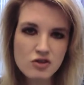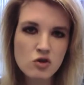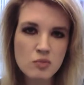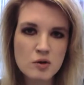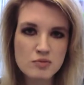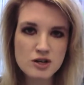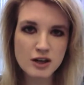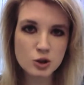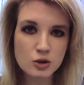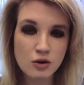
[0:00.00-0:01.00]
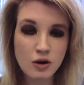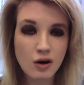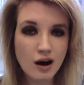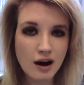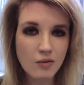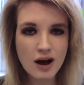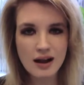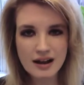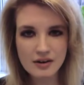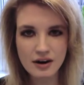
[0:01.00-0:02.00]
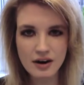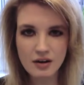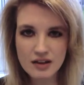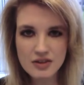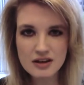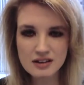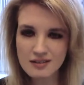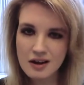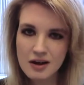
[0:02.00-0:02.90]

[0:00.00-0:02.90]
This could be a potential, well, I don't know. I think